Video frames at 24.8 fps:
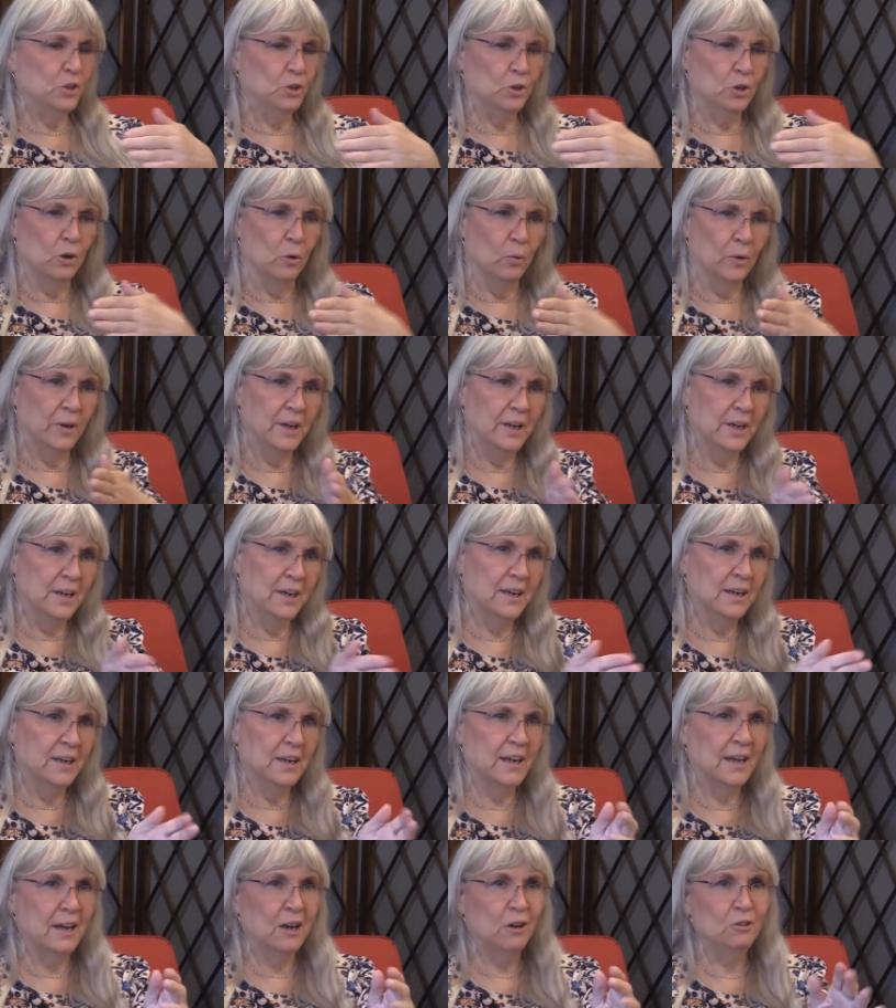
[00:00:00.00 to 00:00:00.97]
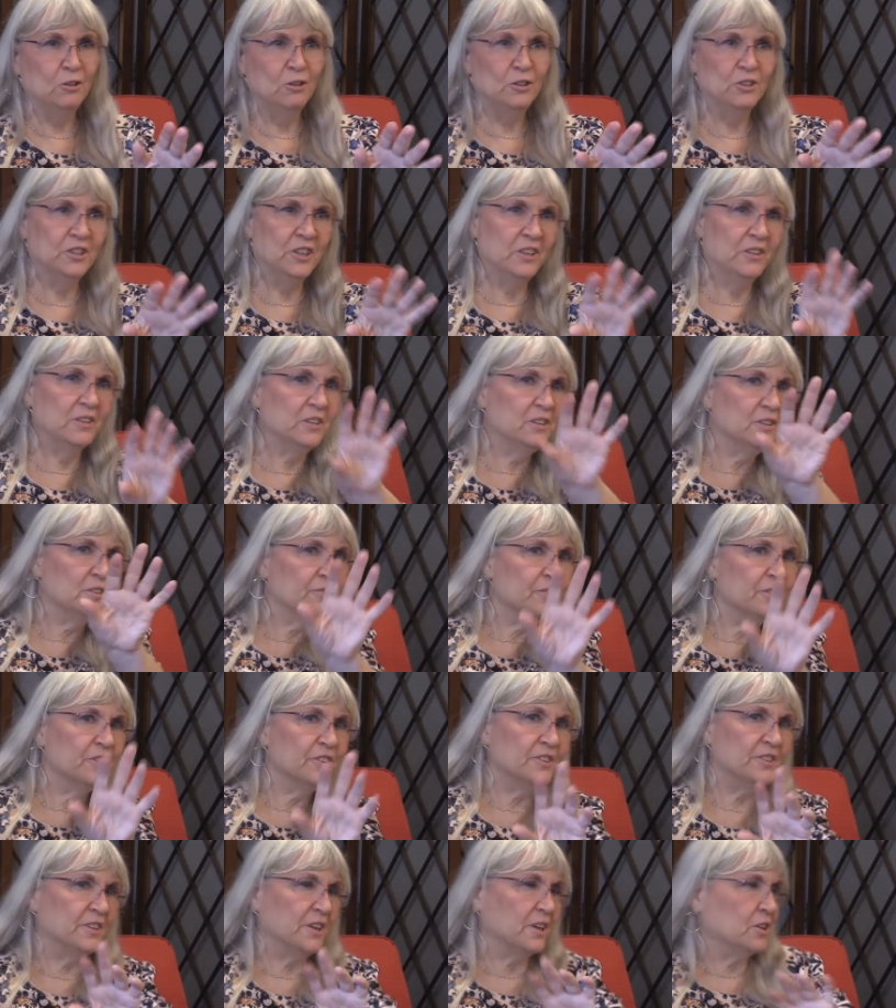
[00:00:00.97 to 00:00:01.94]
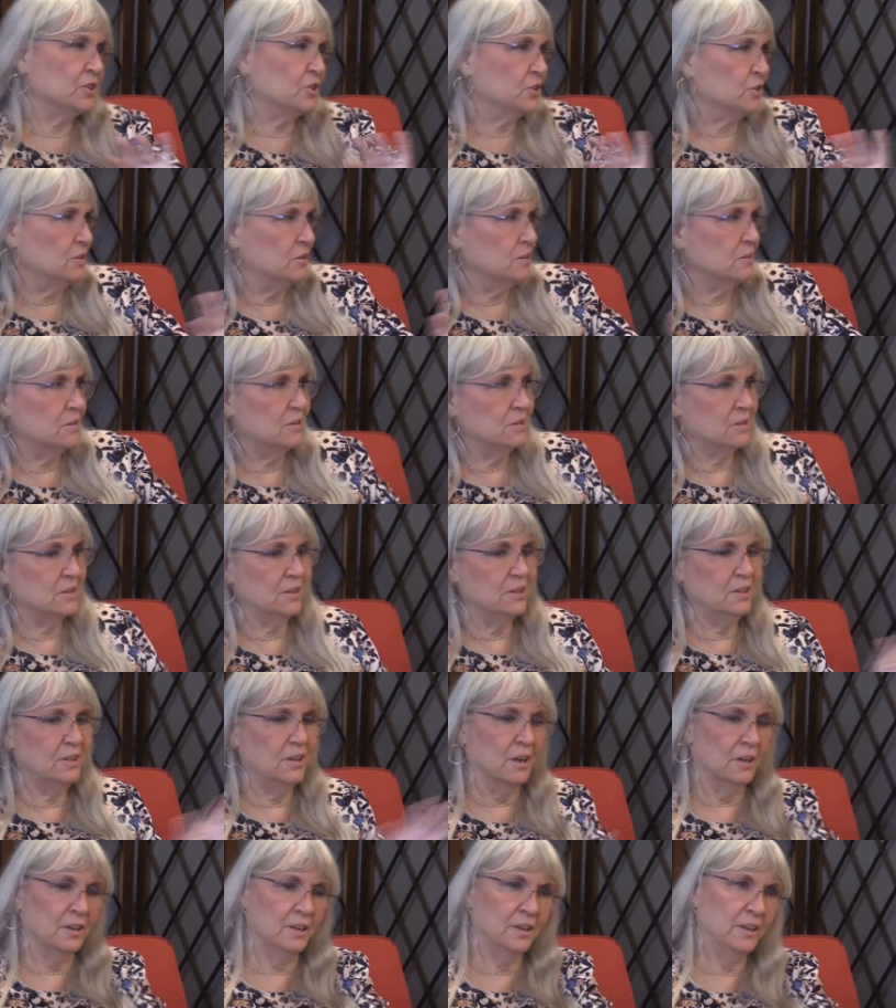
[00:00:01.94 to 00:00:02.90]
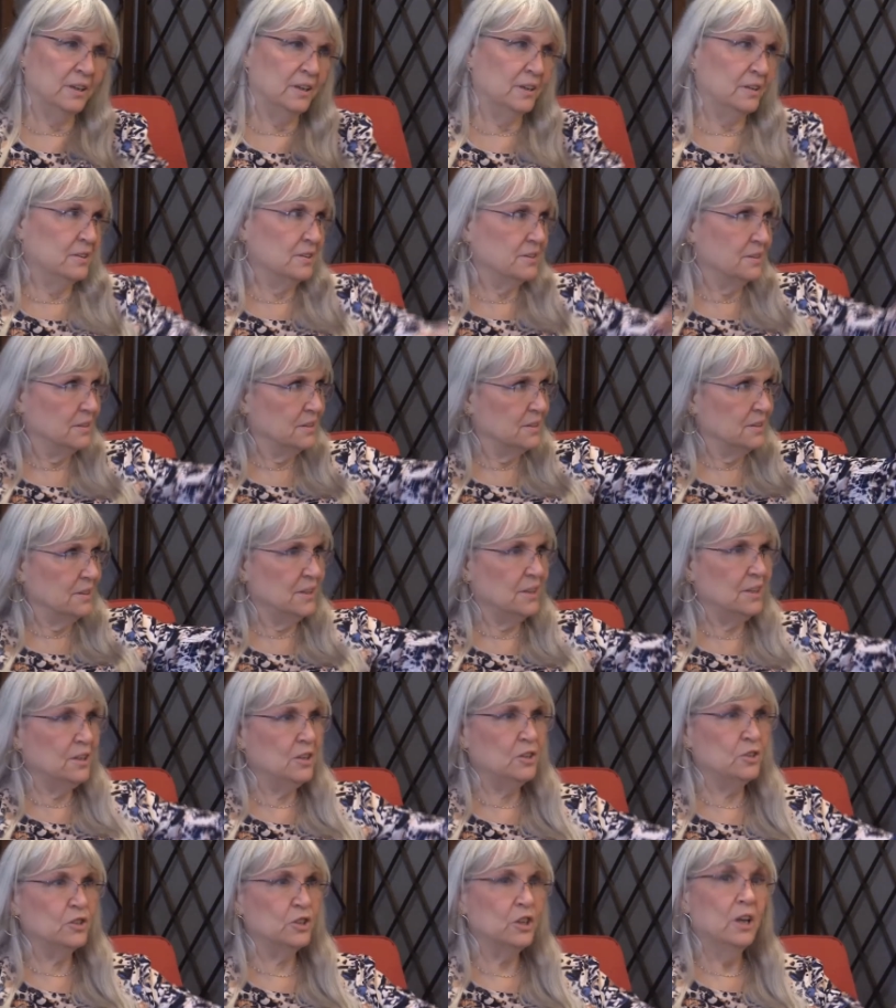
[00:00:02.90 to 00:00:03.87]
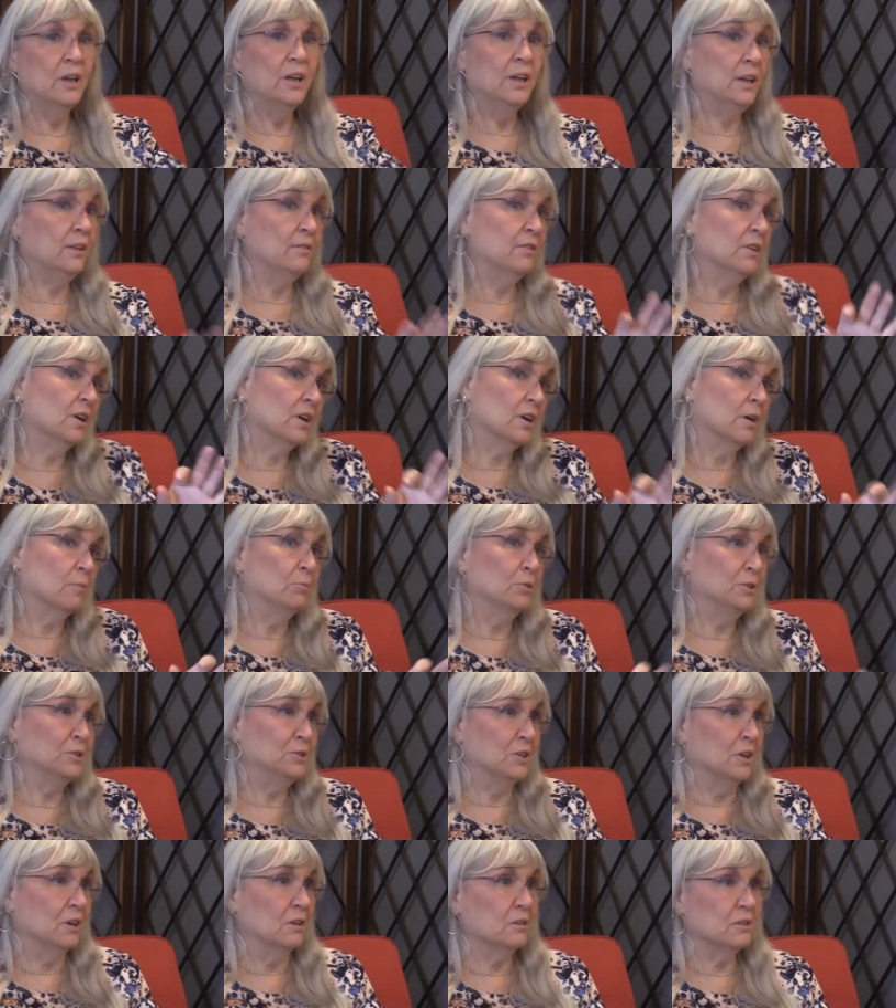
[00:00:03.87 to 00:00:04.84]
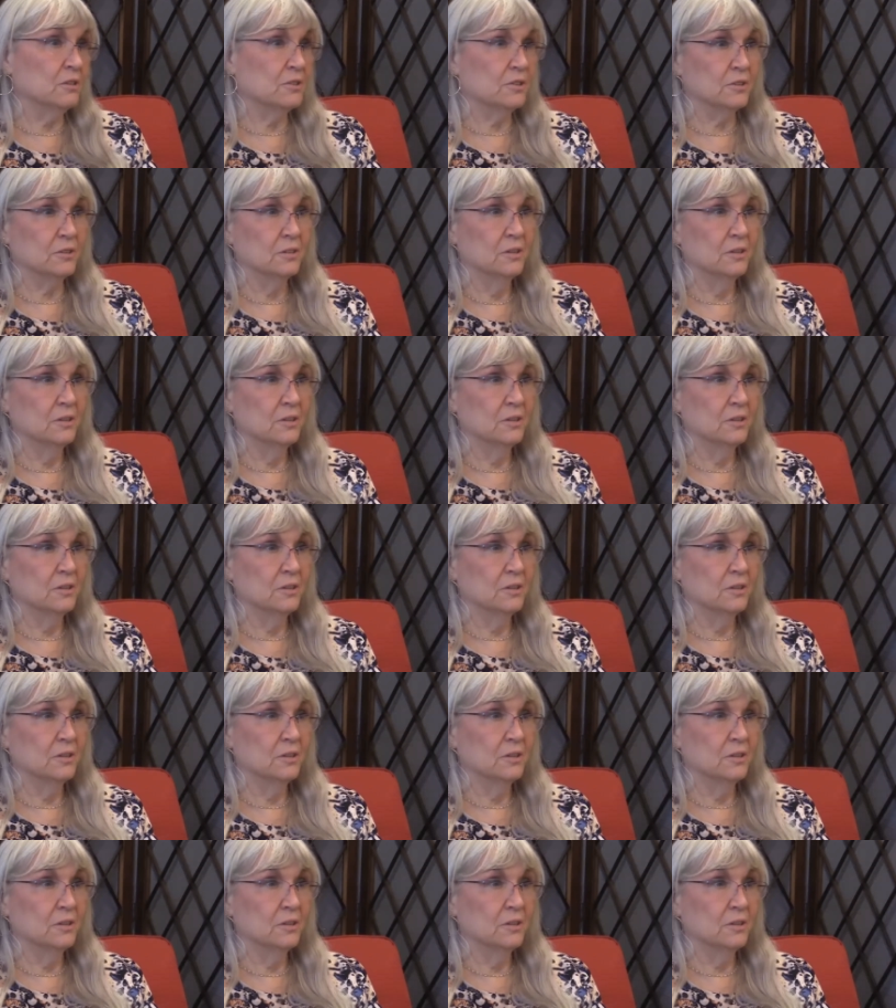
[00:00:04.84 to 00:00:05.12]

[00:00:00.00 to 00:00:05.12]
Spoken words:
You'd go in and out. You'd see the different sections, the young kids, the teens, even a couple adults.